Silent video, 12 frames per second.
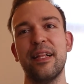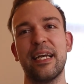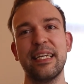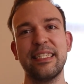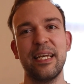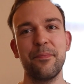
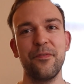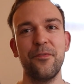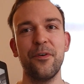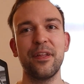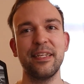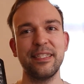like I said
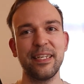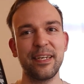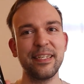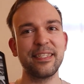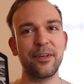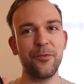before, this
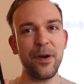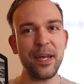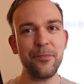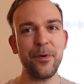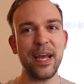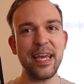is a
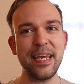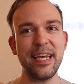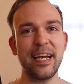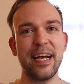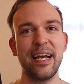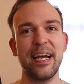great way
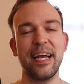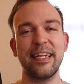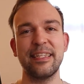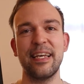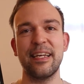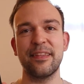
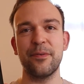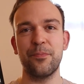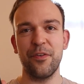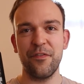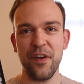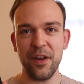and the
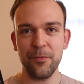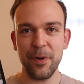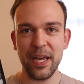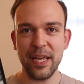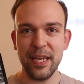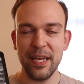preferred
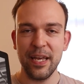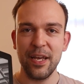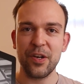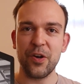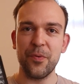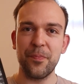way
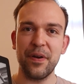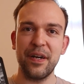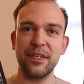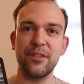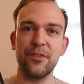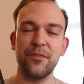
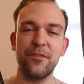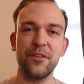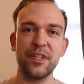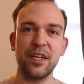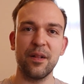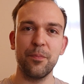compared to a
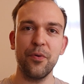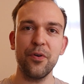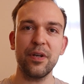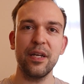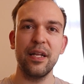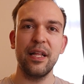physical
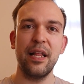book.